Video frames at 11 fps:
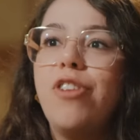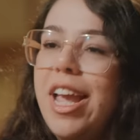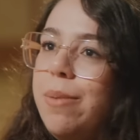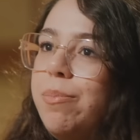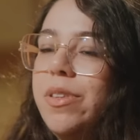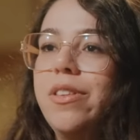
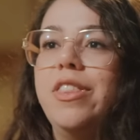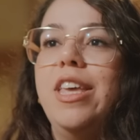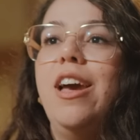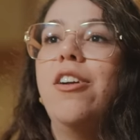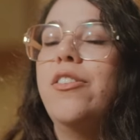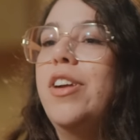raped,
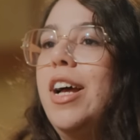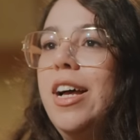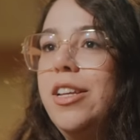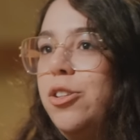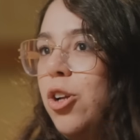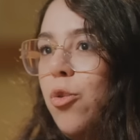they are,
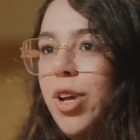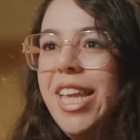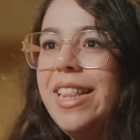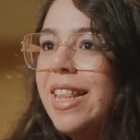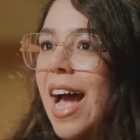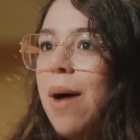
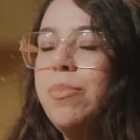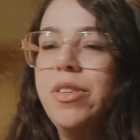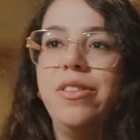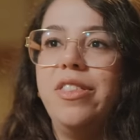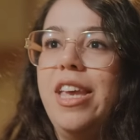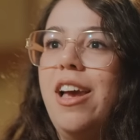
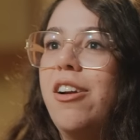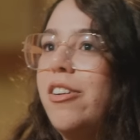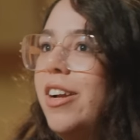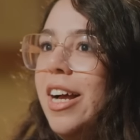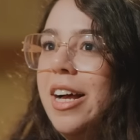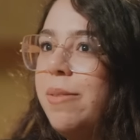kidnapped, they are